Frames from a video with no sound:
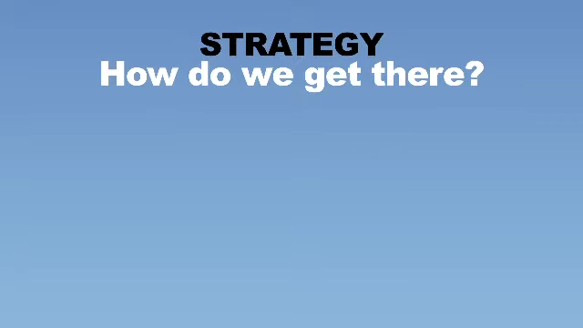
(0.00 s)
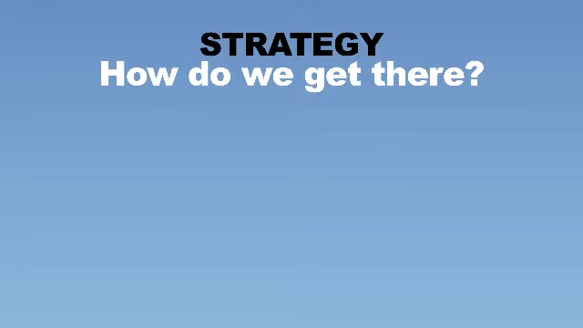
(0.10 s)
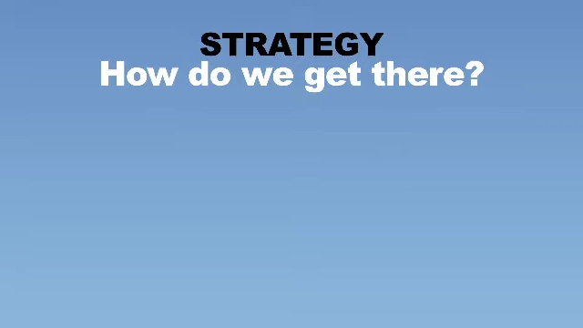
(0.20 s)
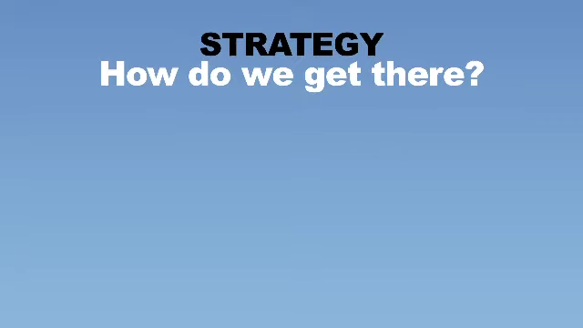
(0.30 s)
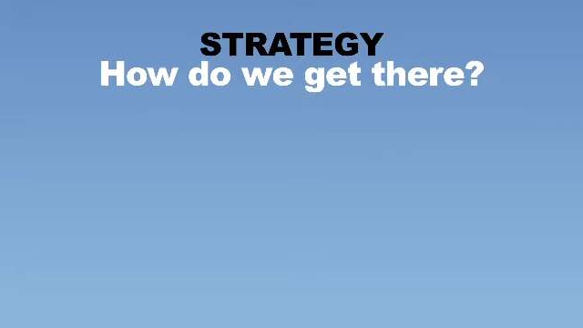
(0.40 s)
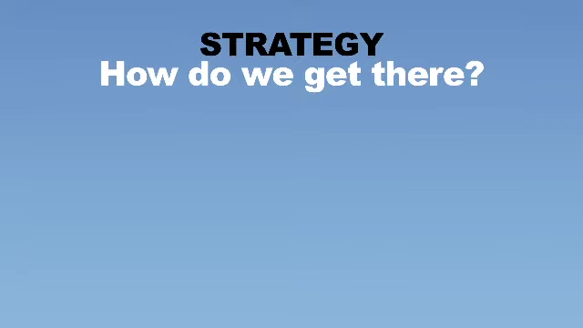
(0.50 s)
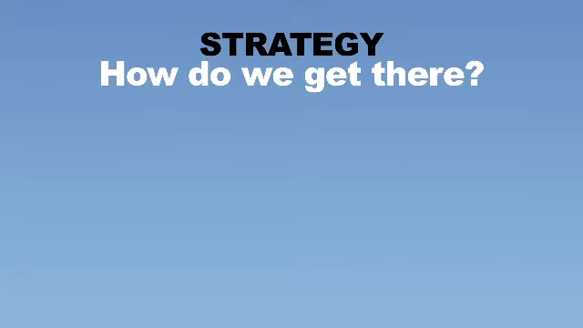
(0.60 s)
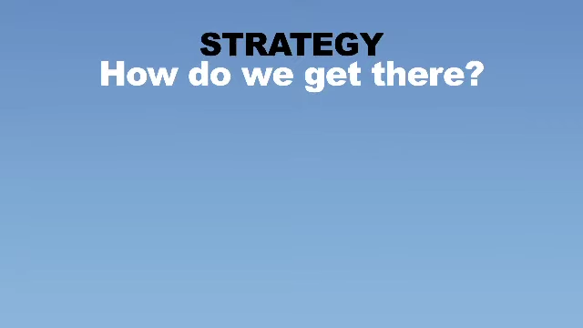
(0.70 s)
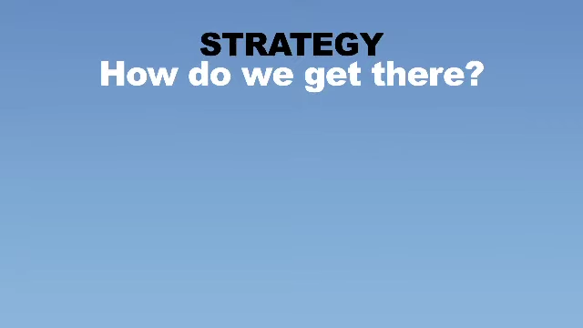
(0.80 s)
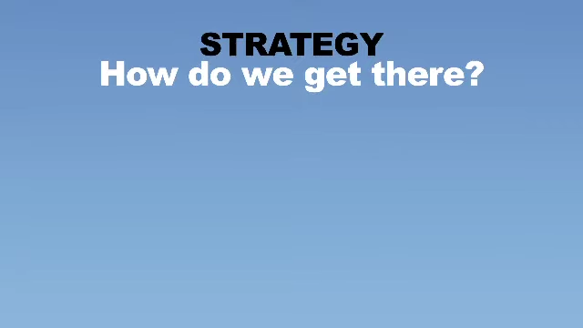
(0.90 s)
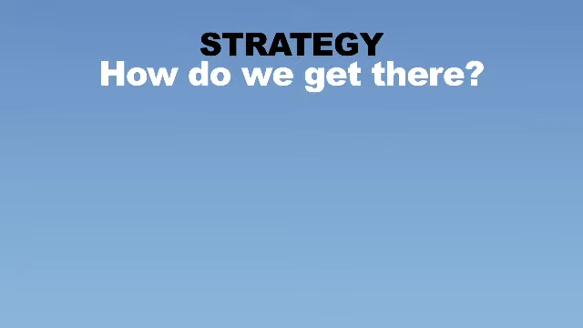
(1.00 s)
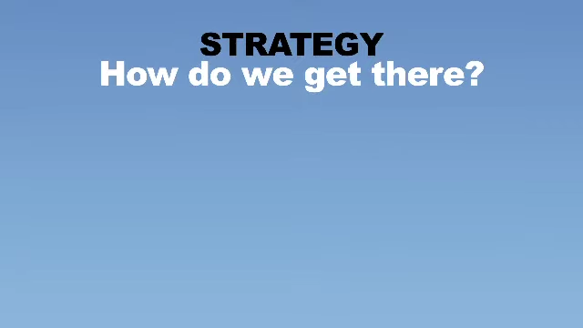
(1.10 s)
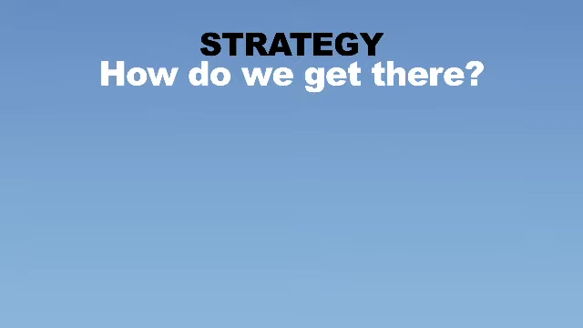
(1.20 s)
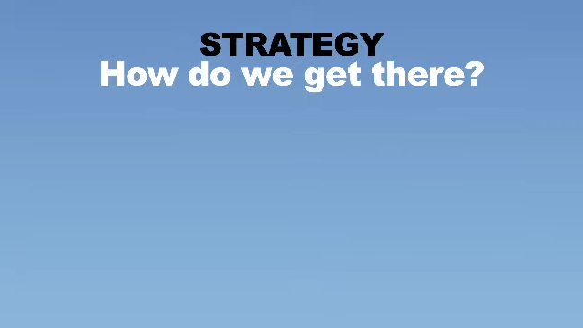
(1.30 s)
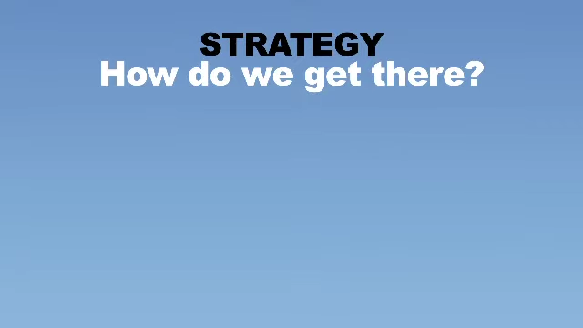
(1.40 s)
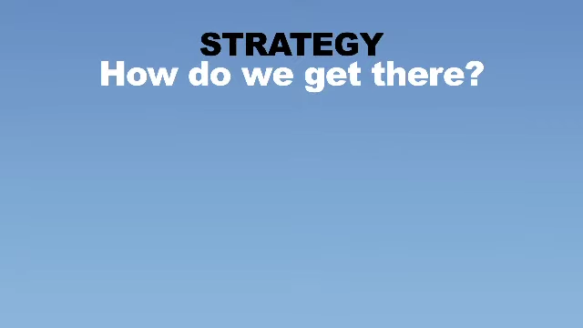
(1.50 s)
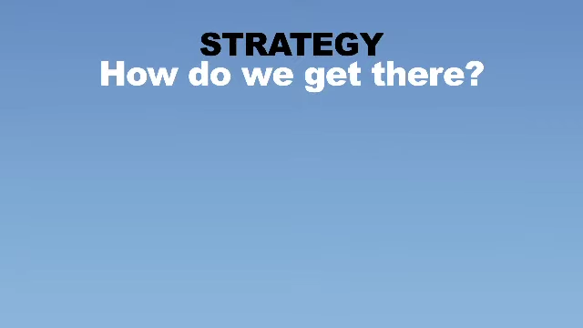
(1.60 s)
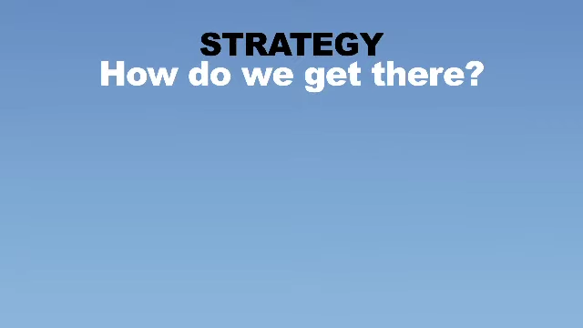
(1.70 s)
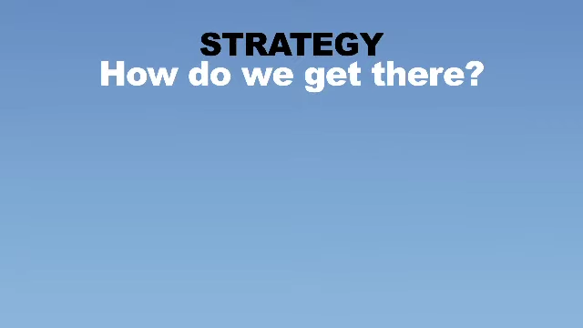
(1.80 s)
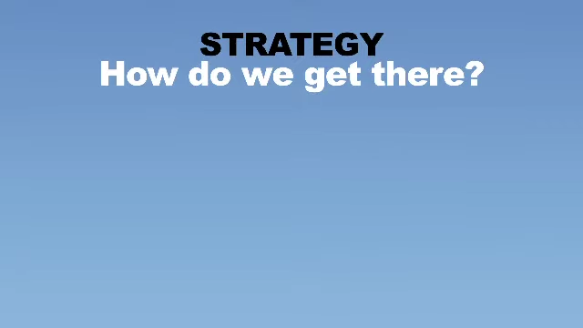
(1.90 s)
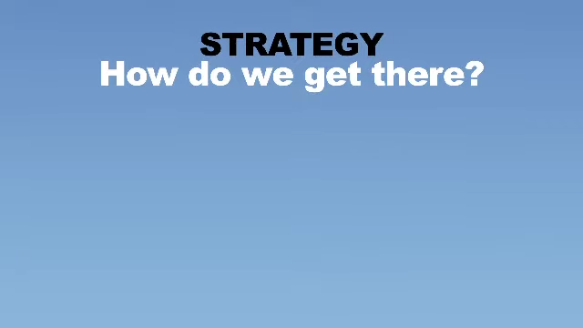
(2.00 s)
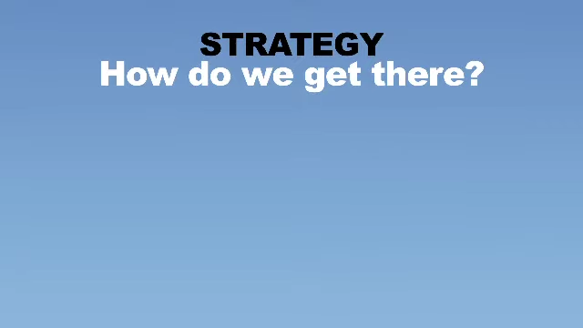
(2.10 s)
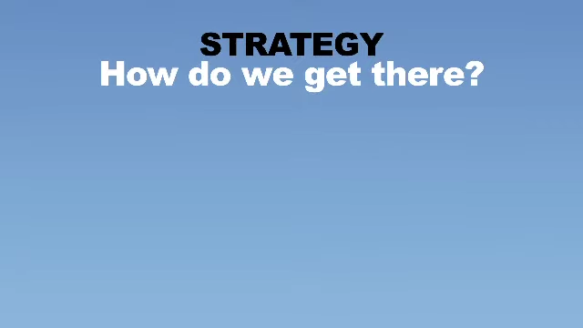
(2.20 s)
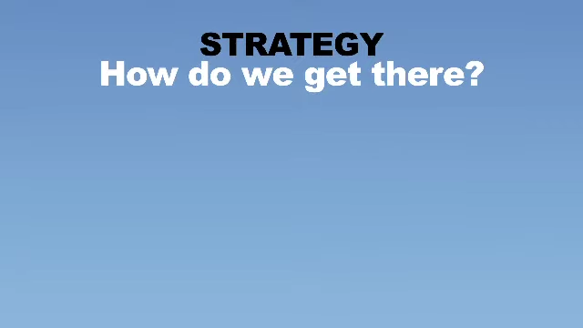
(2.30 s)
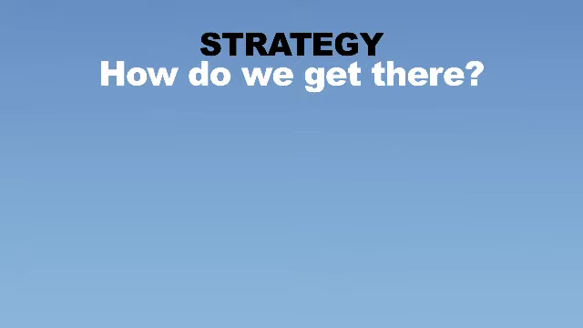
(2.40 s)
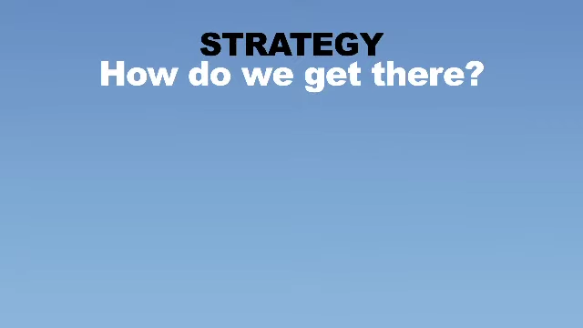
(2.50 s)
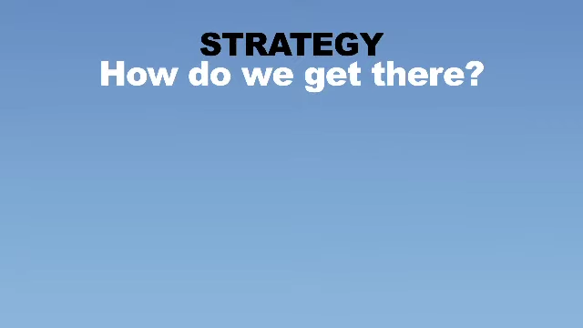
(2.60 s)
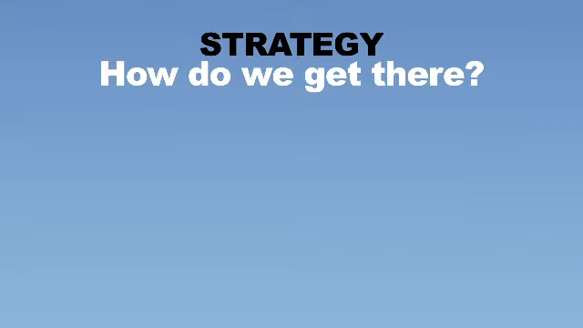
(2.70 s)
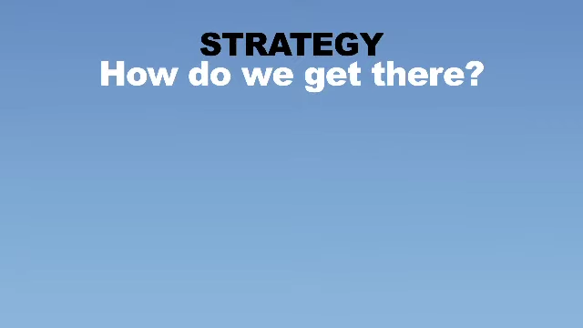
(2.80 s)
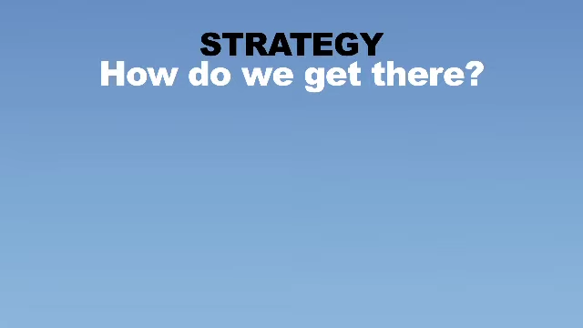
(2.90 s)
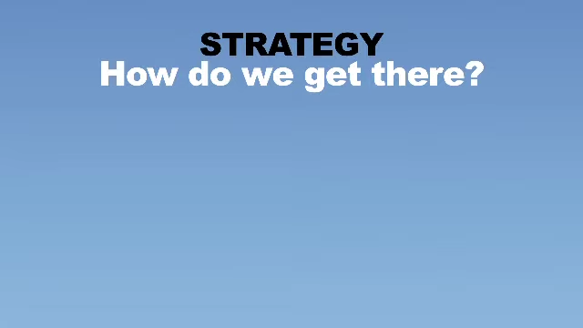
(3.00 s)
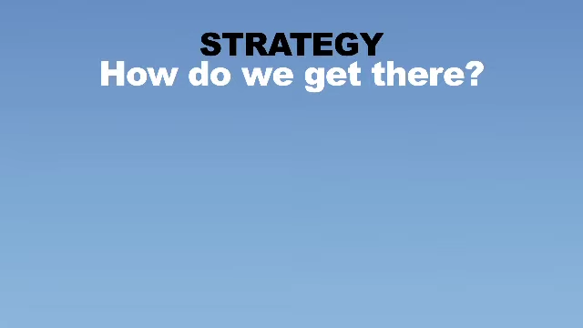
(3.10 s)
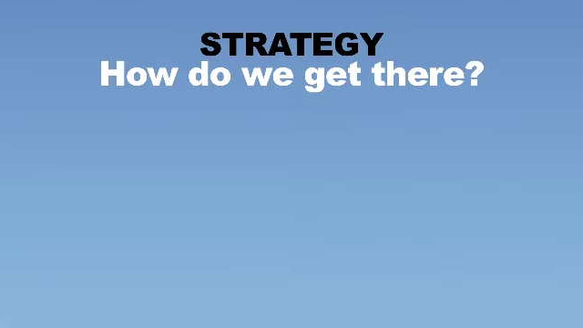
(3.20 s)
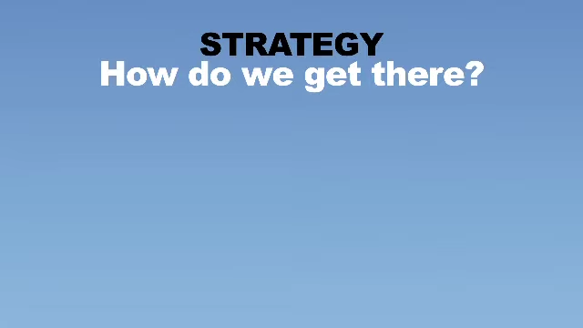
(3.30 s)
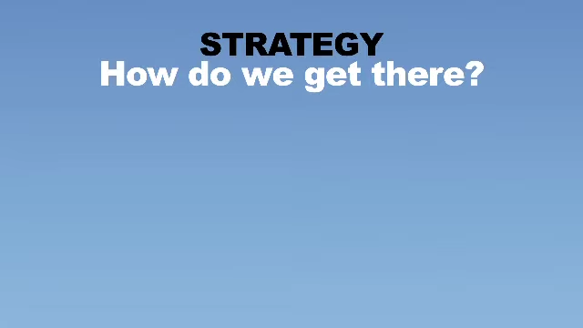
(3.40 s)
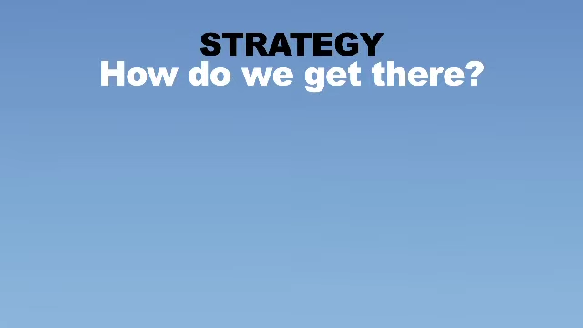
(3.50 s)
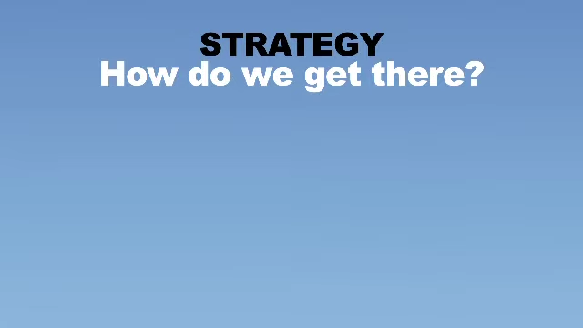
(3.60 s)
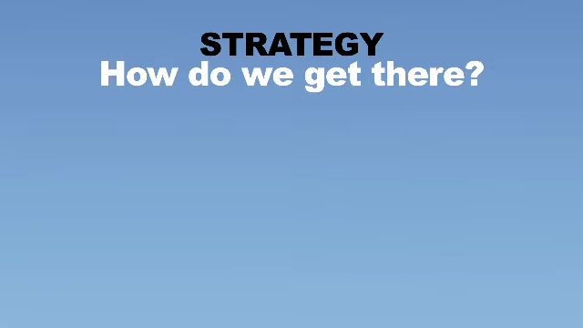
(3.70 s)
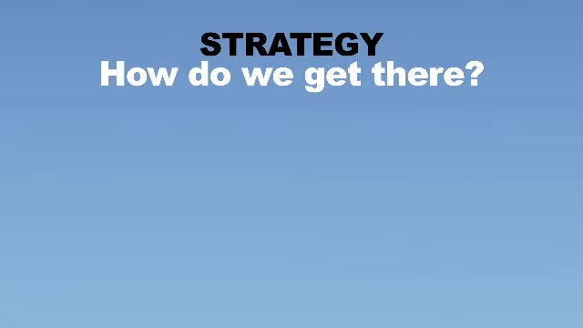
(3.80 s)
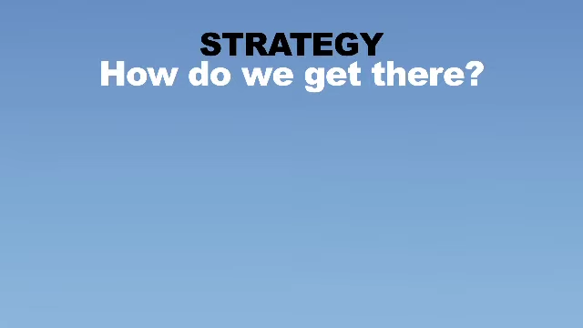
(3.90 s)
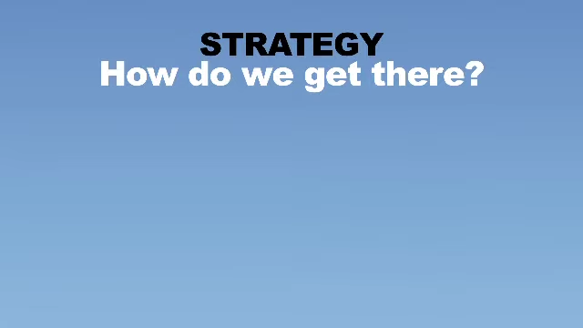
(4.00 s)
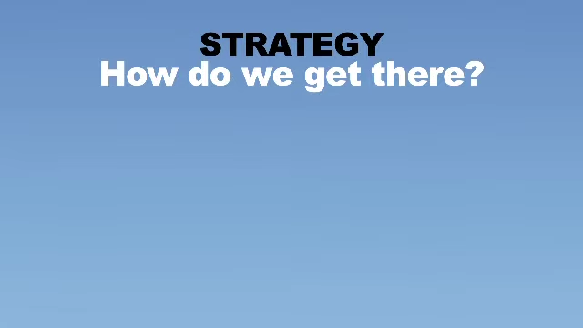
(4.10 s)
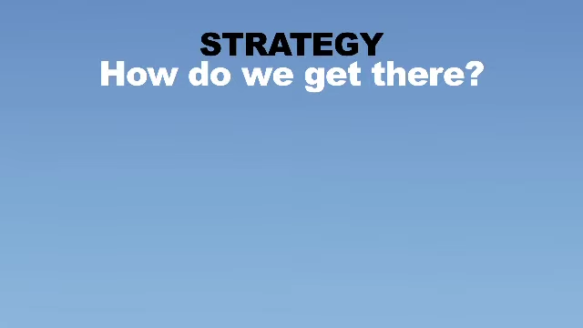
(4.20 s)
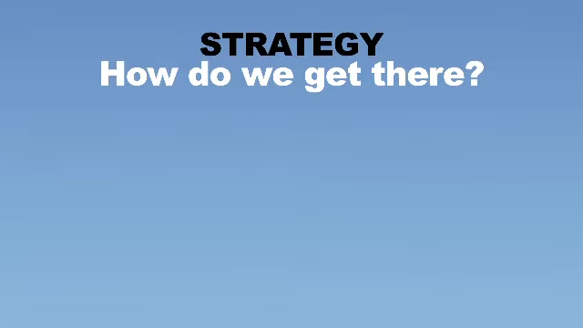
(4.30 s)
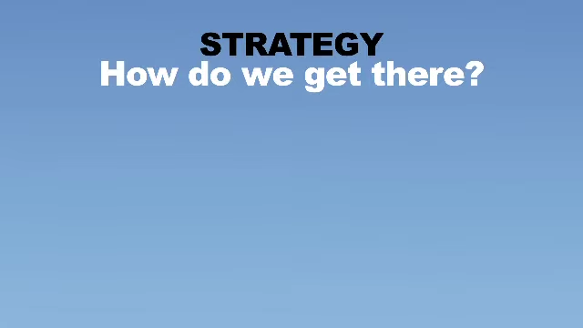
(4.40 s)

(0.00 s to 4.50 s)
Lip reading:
No face is visible, so there are no lips to read.